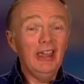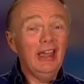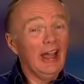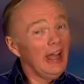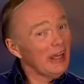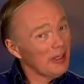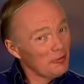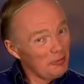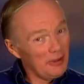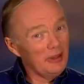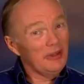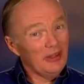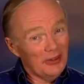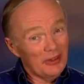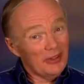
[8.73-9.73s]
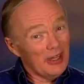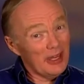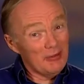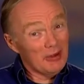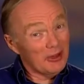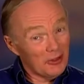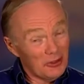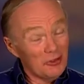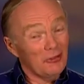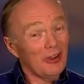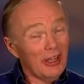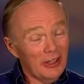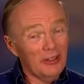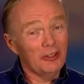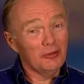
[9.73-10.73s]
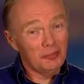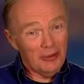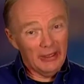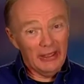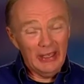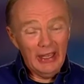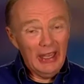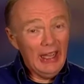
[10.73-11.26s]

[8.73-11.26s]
I could be there today, because if I could be,